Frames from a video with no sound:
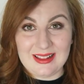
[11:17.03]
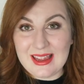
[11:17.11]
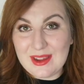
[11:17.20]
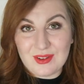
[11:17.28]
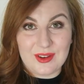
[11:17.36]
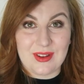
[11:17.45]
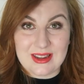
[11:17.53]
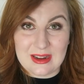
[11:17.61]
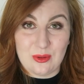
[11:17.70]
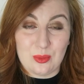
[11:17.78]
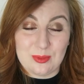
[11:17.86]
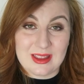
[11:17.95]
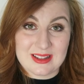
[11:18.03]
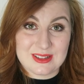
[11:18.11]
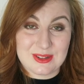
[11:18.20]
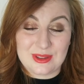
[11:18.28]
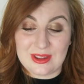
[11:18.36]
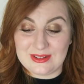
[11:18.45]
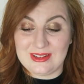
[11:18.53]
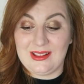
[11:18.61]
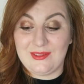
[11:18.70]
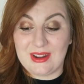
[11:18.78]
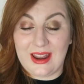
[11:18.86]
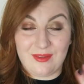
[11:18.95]
even if I didn't open this in
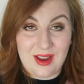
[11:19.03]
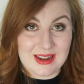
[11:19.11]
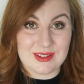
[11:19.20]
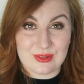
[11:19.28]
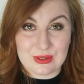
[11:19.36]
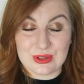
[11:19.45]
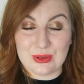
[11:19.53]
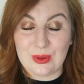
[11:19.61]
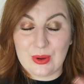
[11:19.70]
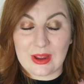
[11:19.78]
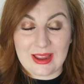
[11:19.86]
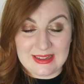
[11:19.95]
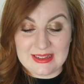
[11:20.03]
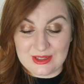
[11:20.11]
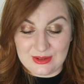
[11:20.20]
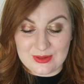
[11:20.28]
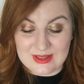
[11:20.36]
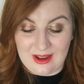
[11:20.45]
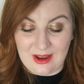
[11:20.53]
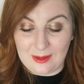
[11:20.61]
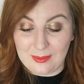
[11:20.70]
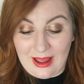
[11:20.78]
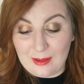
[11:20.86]
2011, I've had it for too long, I need to use it up.